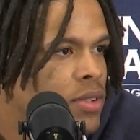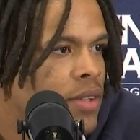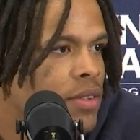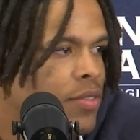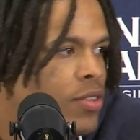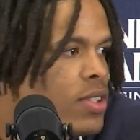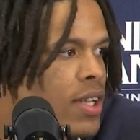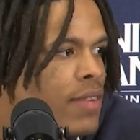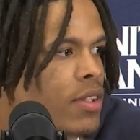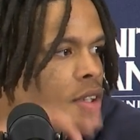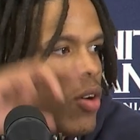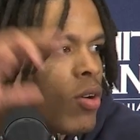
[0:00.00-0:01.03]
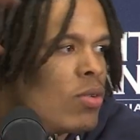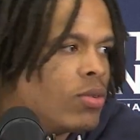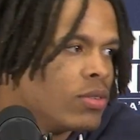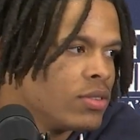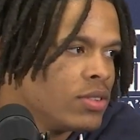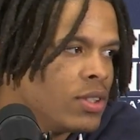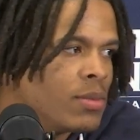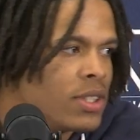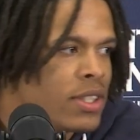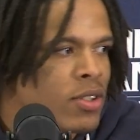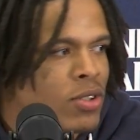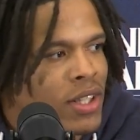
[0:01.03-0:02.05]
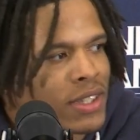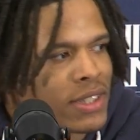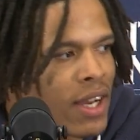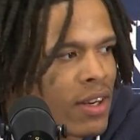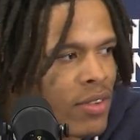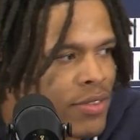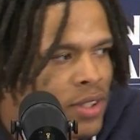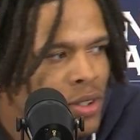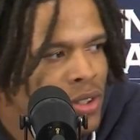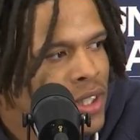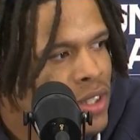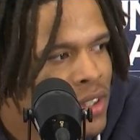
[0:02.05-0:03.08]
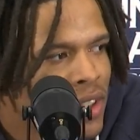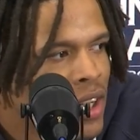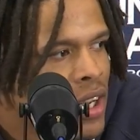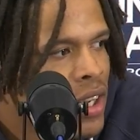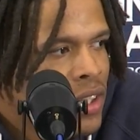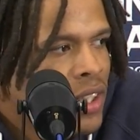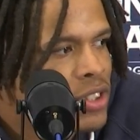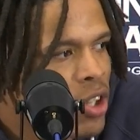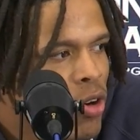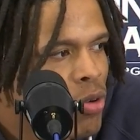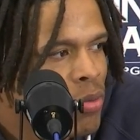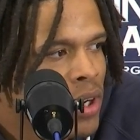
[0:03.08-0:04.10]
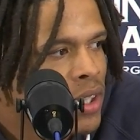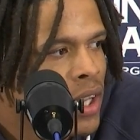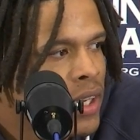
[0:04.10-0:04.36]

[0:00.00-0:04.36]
if the free safety go, you know I'm saying, on the other side of the field, then it's a home run.